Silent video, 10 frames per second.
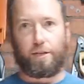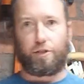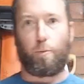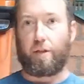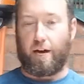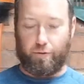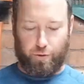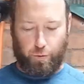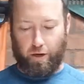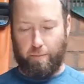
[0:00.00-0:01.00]
So with
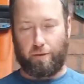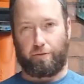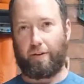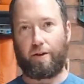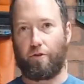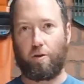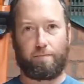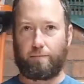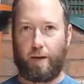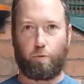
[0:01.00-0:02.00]
120 mils of
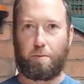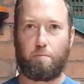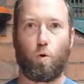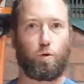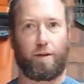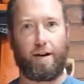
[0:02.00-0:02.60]
headroom, that would be more than